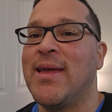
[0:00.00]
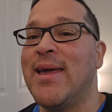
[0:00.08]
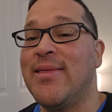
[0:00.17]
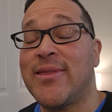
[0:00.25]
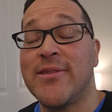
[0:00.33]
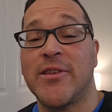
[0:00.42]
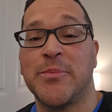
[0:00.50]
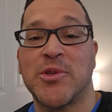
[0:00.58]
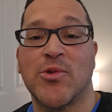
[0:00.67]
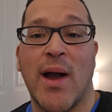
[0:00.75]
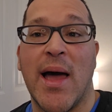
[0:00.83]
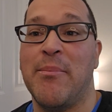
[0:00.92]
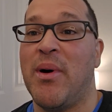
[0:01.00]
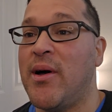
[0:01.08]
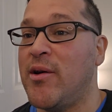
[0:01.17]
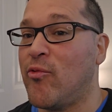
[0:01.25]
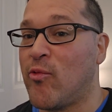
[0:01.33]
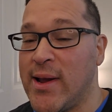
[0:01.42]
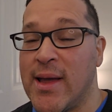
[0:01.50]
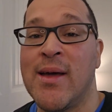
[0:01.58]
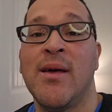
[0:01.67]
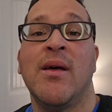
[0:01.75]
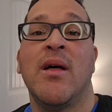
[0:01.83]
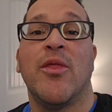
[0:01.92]
hit the subscribe button, ring
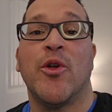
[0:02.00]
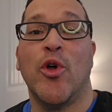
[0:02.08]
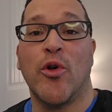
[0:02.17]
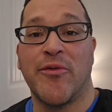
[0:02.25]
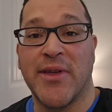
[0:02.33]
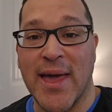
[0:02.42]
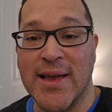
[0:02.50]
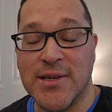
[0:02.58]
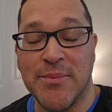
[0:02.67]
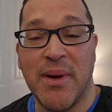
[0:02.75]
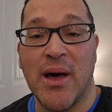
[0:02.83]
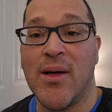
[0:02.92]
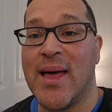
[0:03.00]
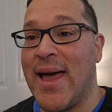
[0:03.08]
the notification bell.